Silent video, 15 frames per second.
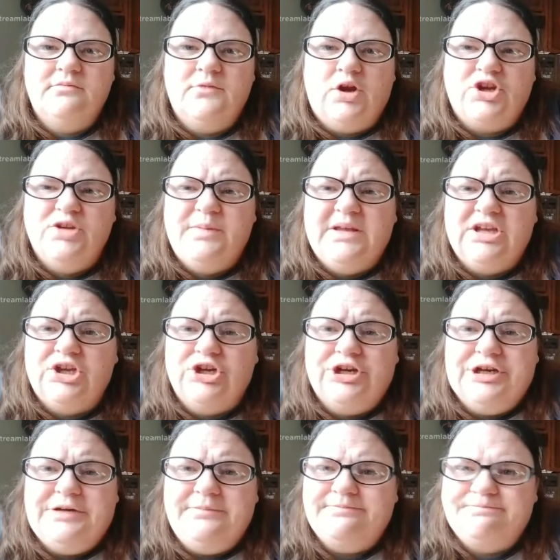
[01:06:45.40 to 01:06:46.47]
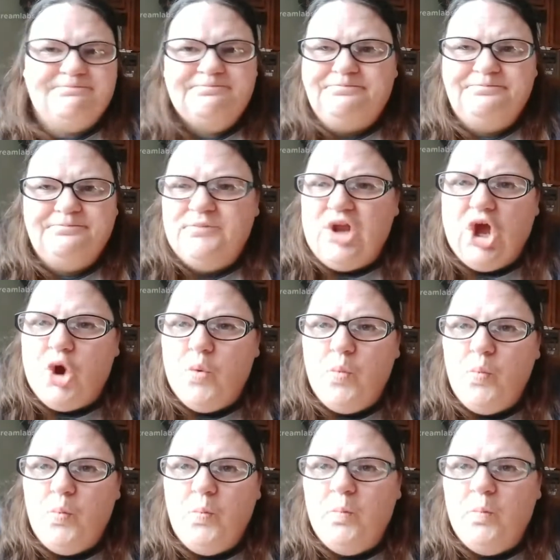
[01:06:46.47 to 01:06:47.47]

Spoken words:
Are you being good? No.